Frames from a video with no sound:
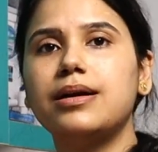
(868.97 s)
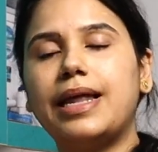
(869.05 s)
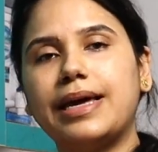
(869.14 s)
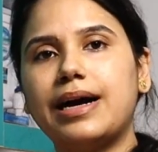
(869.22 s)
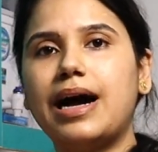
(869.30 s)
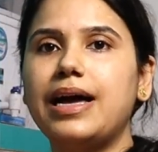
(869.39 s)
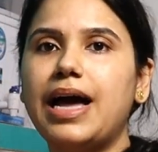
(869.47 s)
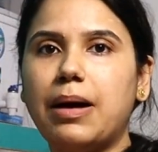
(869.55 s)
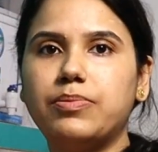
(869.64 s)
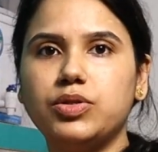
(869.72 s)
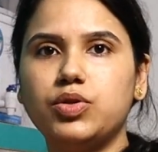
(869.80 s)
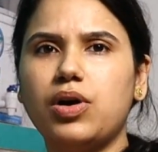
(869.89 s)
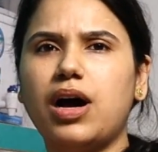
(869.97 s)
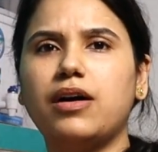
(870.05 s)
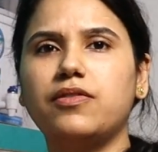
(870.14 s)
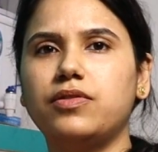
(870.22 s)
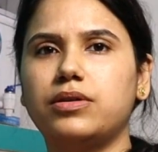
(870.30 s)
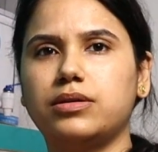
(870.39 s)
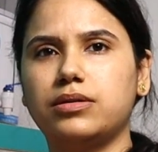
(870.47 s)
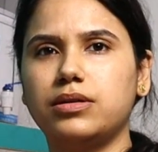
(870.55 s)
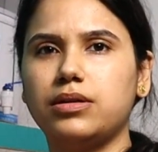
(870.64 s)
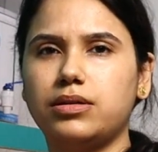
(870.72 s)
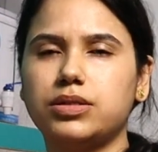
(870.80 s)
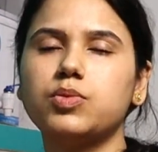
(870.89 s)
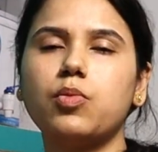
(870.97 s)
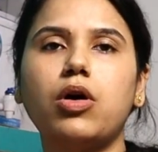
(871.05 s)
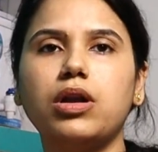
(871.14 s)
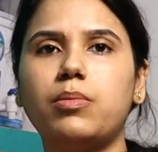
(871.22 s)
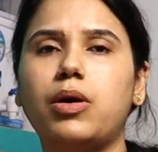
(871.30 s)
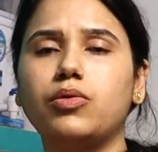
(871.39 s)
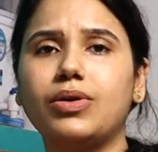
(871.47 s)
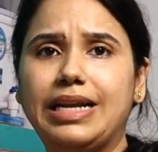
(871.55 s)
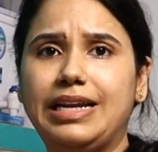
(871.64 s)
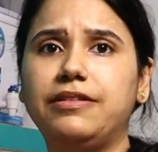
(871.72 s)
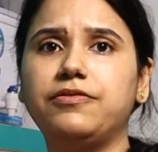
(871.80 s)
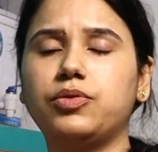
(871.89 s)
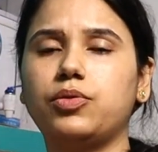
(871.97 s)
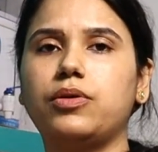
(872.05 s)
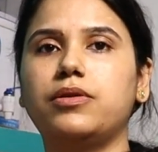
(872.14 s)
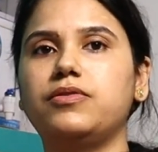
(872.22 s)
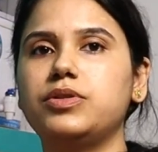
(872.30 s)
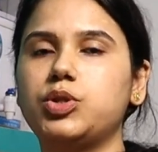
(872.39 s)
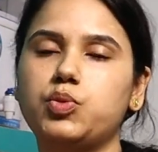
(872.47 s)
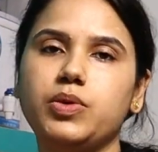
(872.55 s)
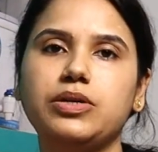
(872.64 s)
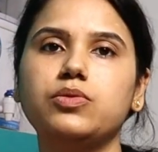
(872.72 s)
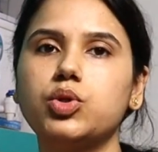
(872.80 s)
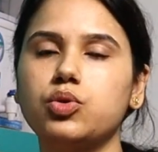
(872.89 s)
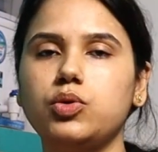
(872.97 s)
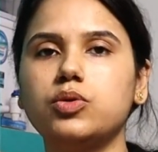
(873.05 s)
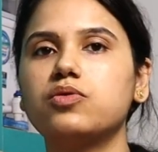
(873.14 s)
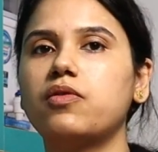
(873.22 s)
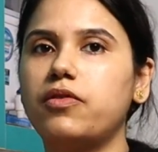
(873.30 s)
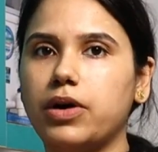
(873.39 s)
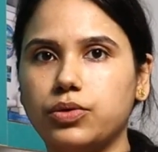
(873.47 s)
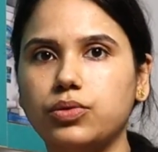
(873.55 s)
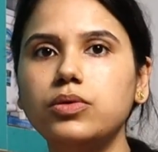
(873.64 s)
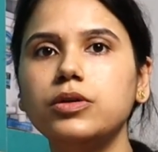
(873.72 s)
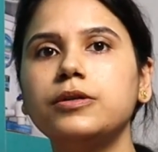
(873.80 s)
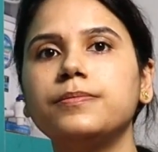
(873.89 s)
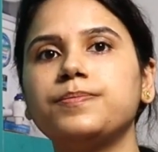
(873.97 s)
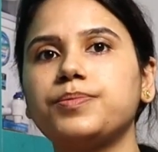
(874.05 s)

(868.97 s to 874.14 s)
like I happen to have a small amount left uh, which we used to use for Varu.